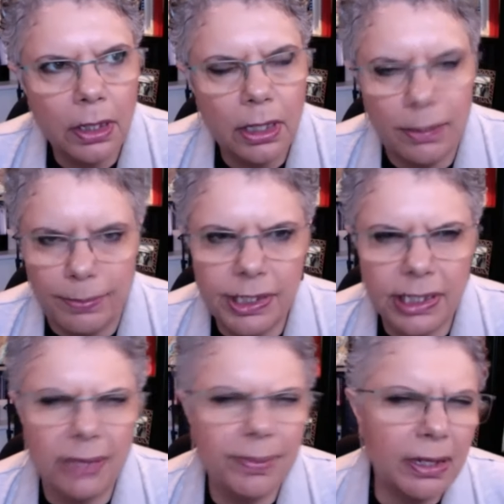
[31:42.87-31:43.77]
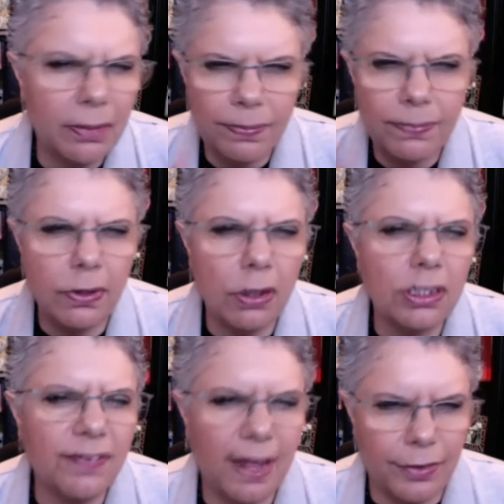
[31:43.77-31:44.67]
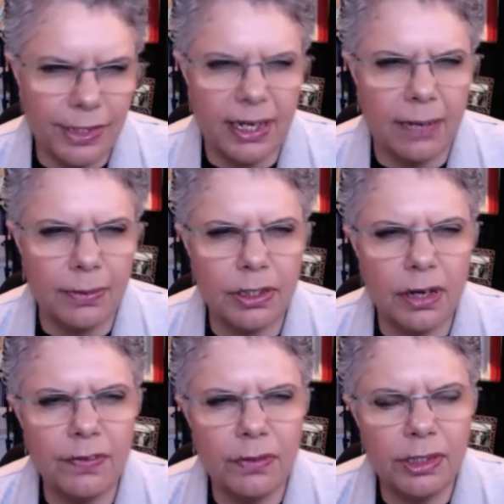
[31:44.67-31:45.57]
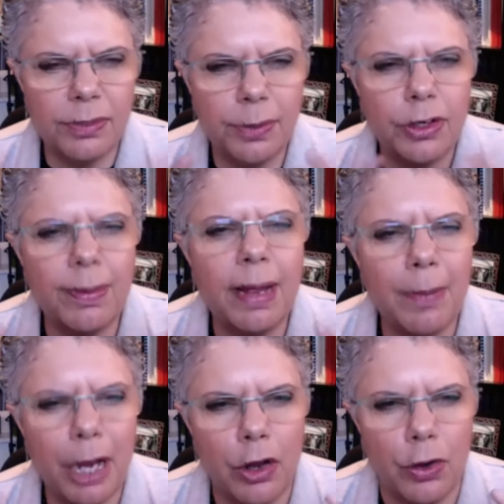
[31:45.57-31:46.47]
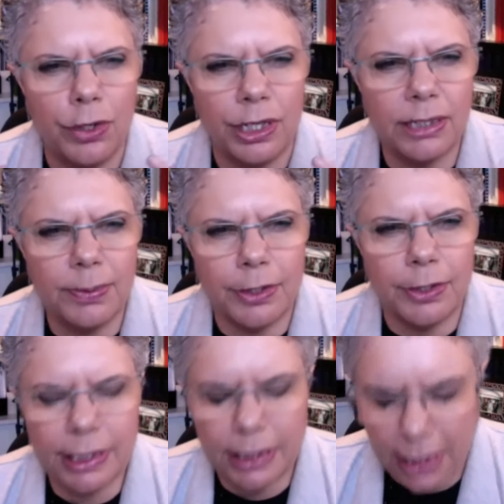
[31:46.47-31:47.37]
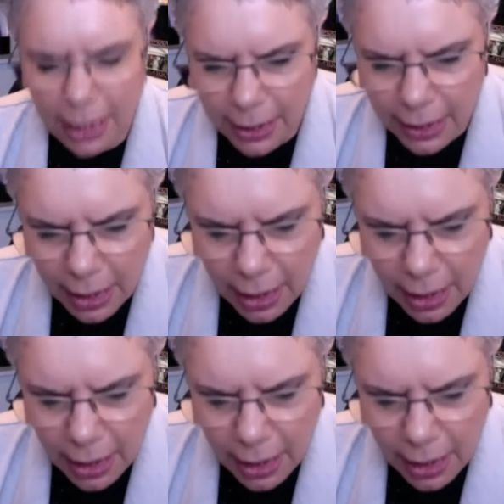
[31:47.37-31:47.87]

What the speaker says: in particular, but there are lots of other examples, and I've spoken about my own experience today.